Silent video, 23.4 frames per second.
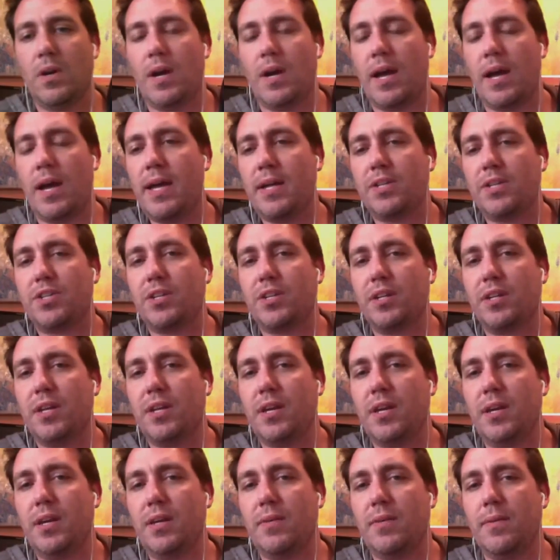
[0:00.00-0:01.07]
I
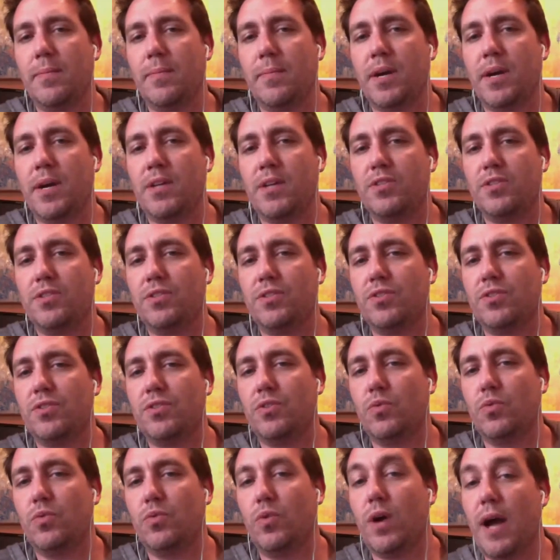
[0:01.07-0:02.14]
actually am not.
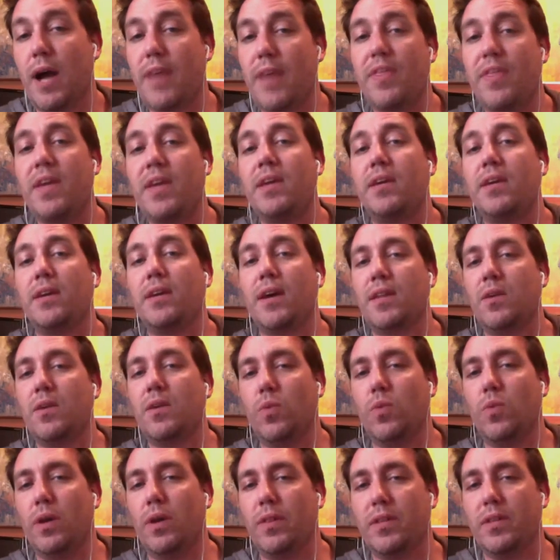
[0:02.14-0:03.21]
Well, I think
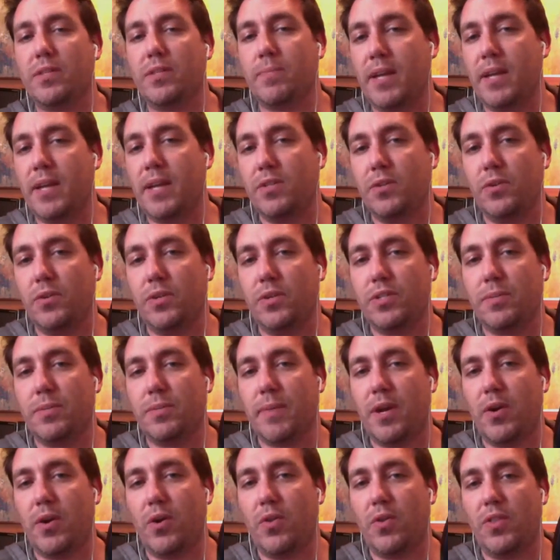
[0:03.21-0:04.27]
what this might do is it
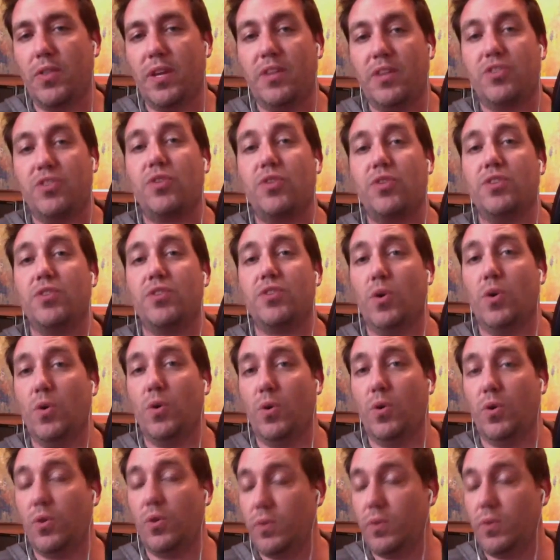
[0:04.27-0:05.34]
might hurt the industry as a
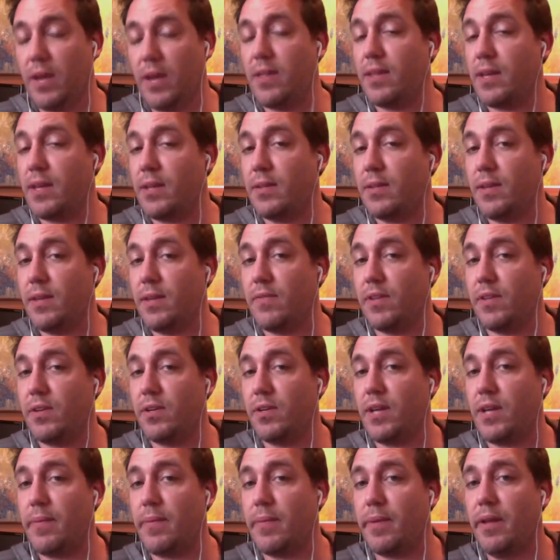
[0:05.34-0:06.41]
whole. I think that definitely could
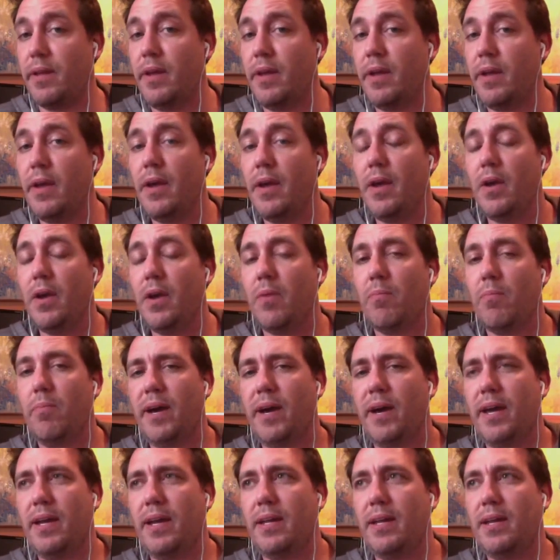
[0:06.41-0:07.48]
happen.
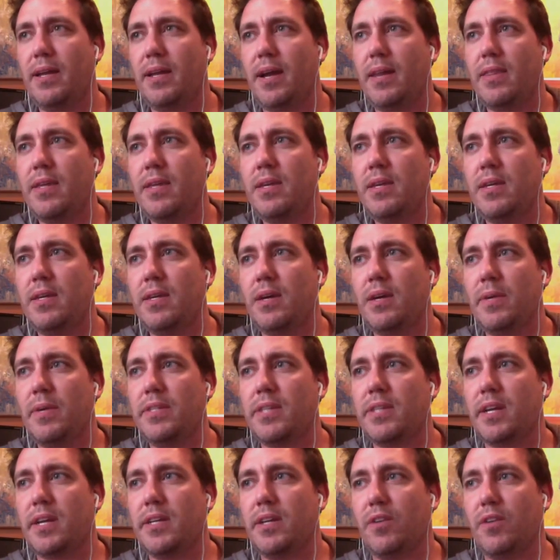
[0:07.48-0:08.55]
But I think companies
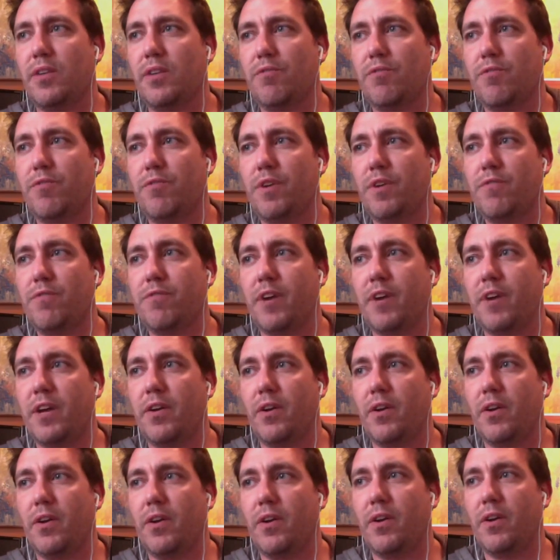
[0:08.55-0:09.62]
like Adult Friend Finder,
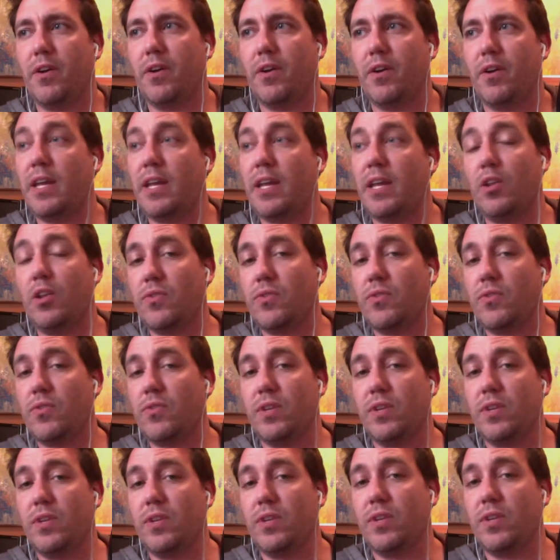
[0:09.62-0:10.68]
and then looking through the
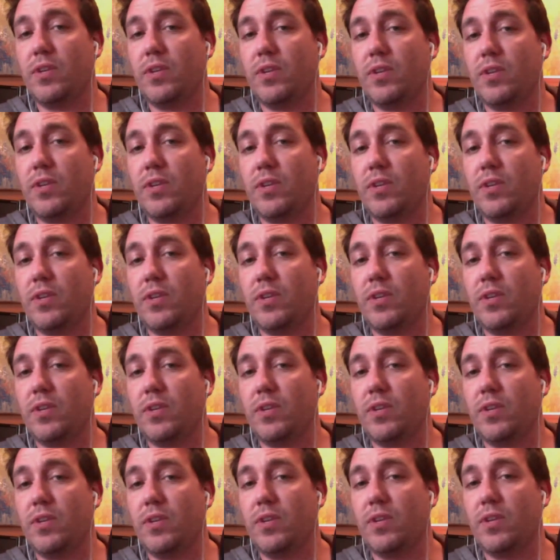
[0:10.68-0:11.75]
data, it
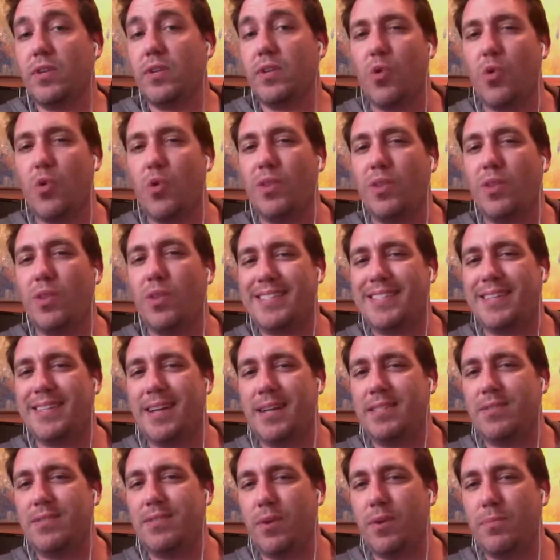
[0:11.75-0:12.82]
appears that they own lots and
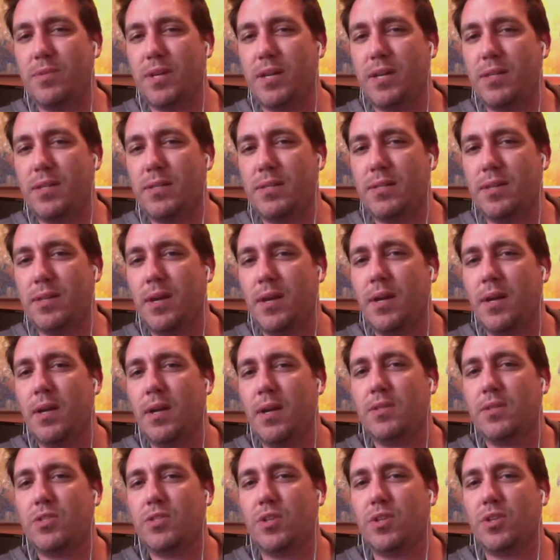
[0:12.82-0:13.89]
lots of websites.
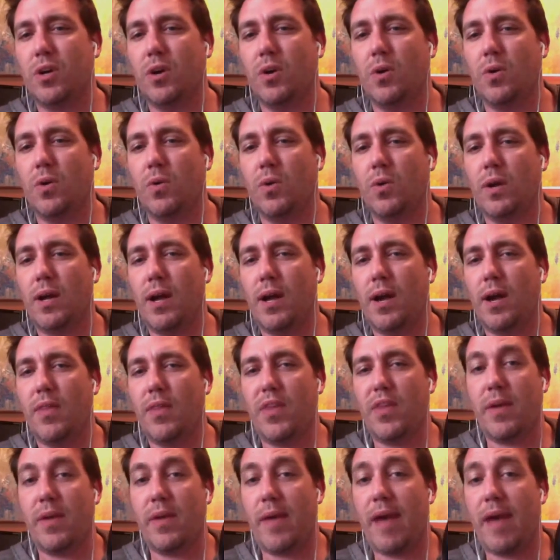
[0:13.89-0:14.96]
So
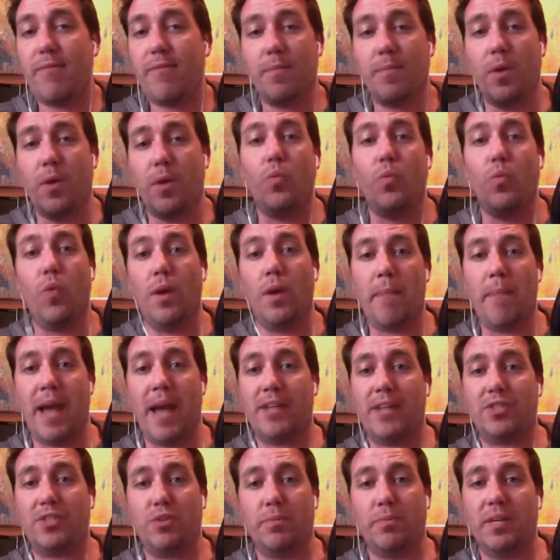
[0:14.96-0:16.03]
they have them all in one
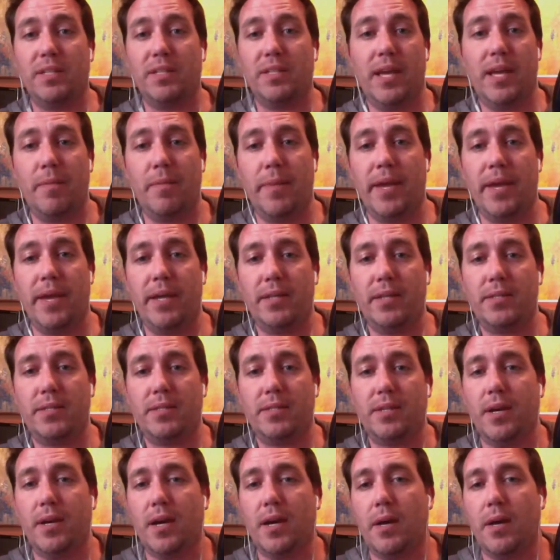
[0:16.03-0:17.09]
master big database.
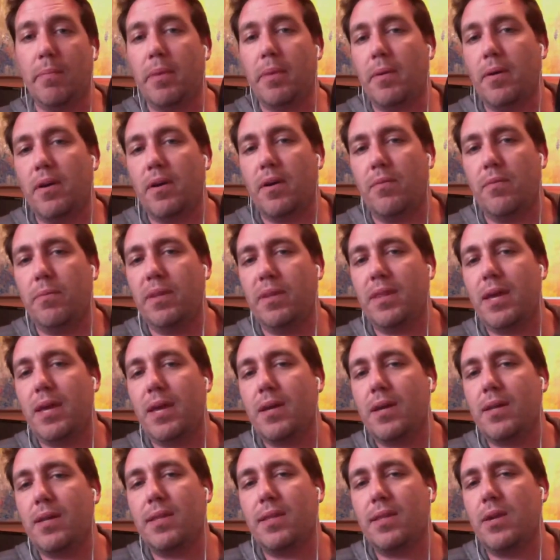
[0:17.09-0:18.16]
But they
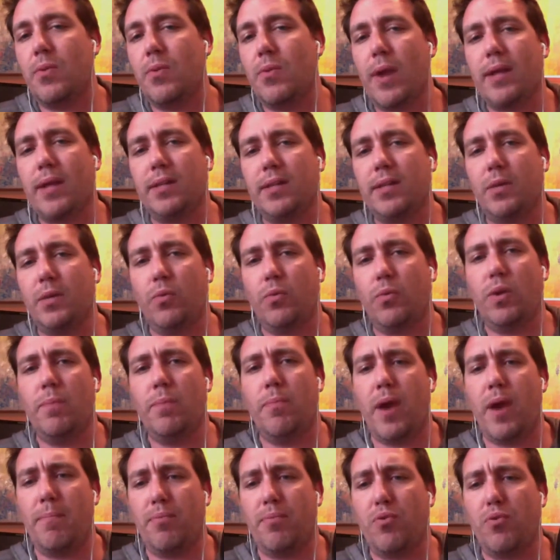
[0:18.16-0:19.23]
could theoretically
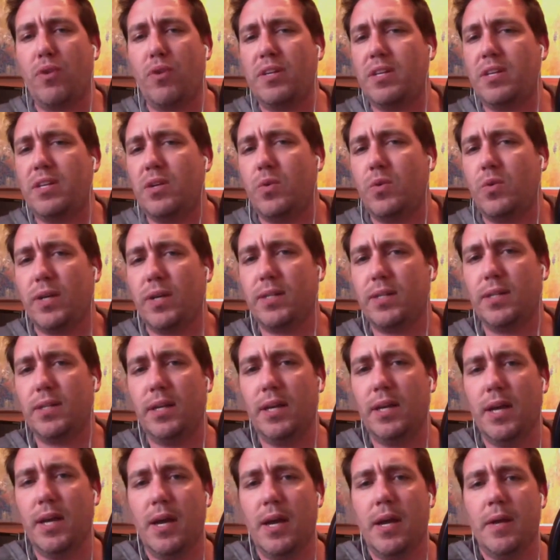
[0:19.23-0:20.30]
rebrand pretty
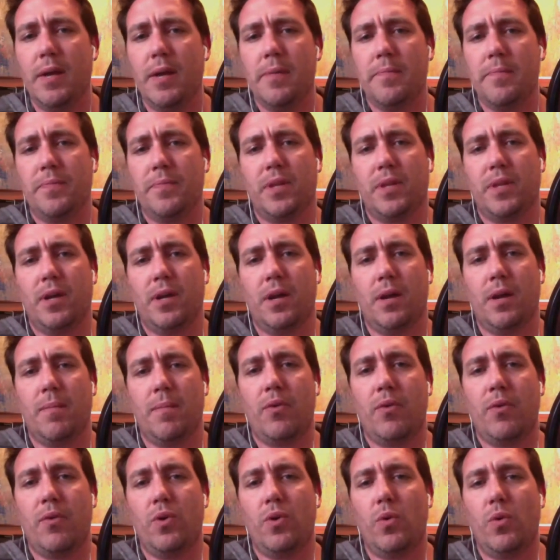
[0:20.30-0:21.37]
quickly.
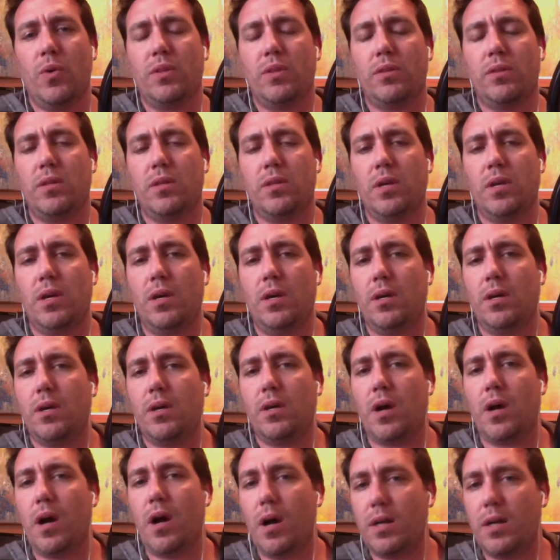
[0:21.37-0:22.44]
I don't know what the
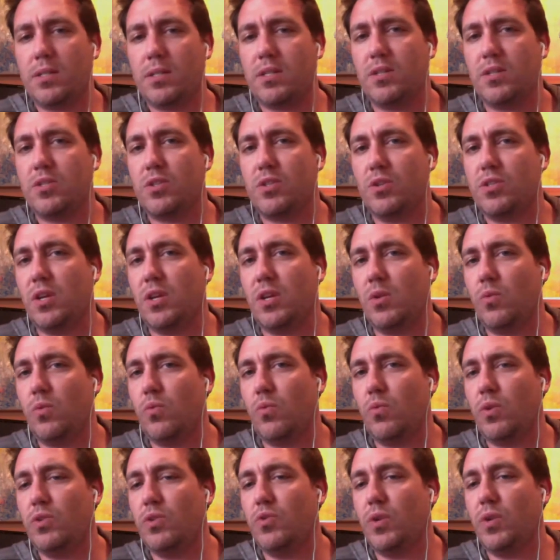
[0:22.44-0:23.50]
cost associated
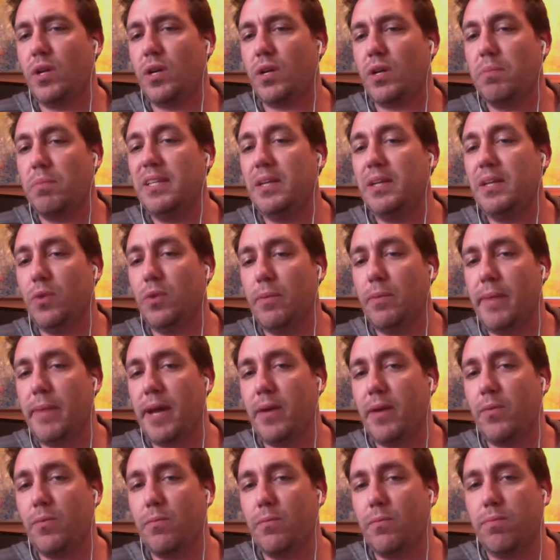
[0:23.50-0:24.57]
with doing a complete
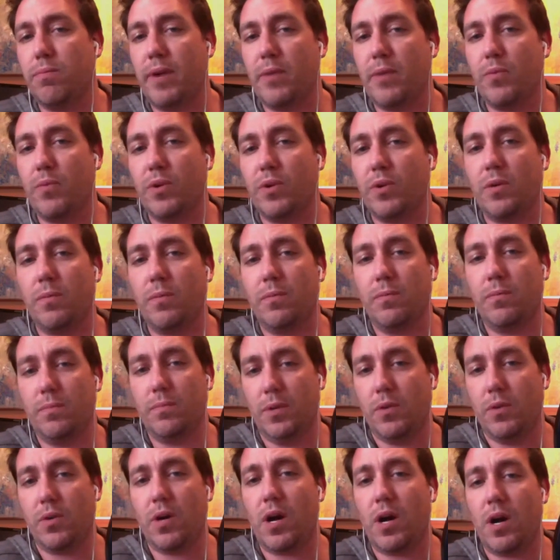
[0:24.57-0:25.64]
rebrand would
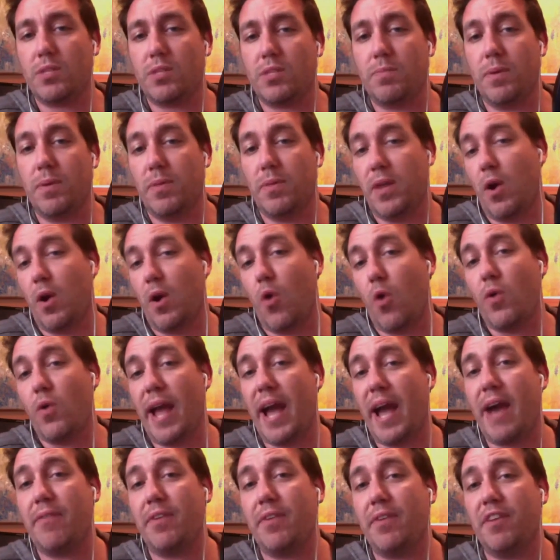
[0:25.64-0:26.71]
cost, but they already
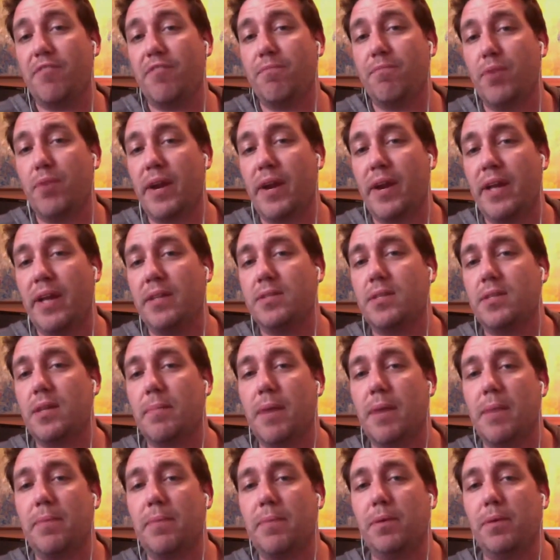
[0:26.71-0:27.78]
have enough brands that they
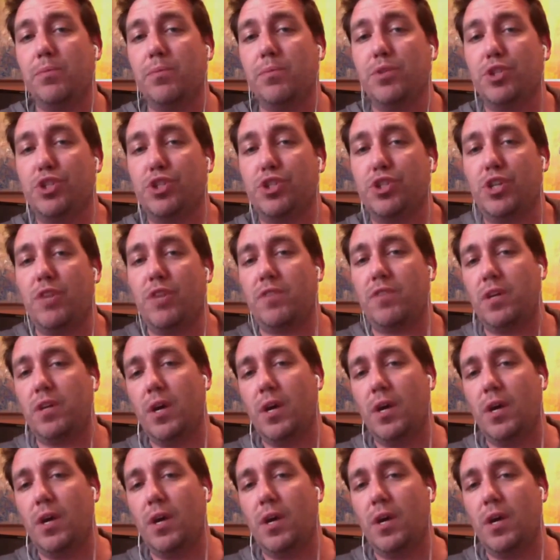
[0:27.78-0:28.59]
might be able to shift